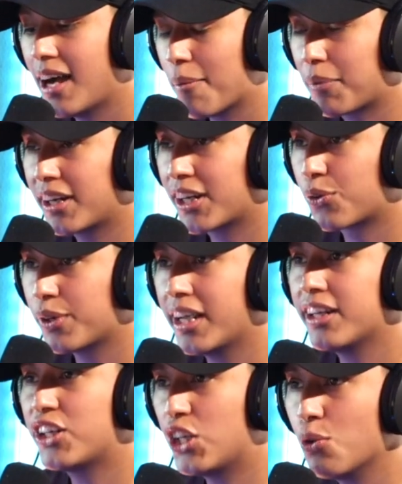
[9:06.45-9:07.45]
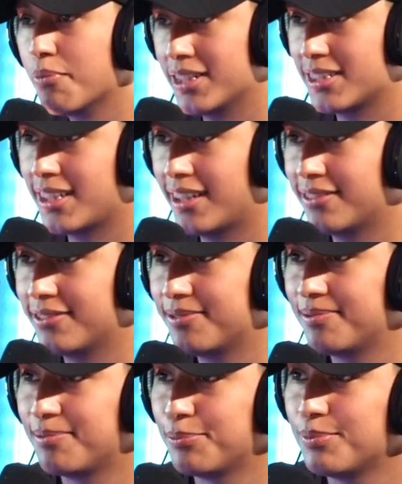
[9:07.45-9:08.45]
"I'm gonna create humans now,"
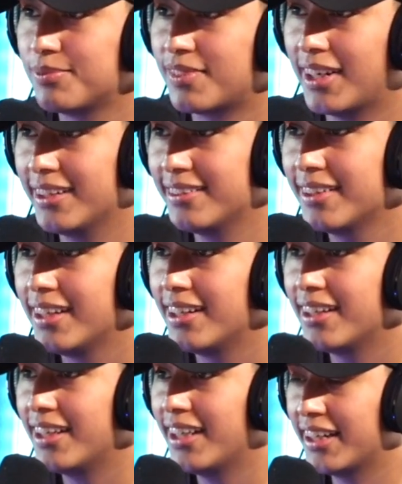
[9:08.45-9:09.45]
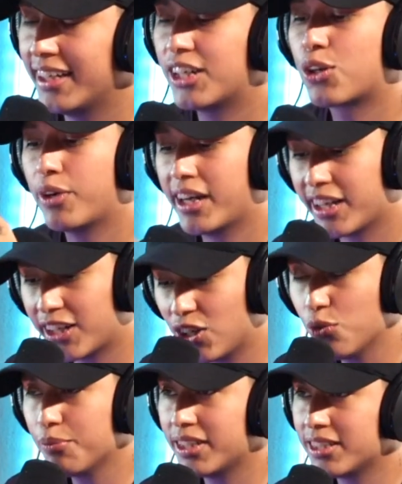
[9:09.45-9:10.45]
right? and he created
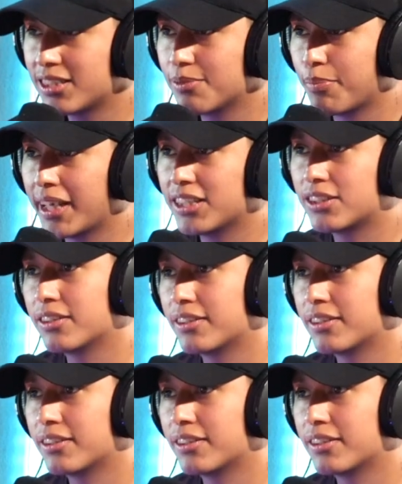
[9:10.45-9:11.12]
humans based on the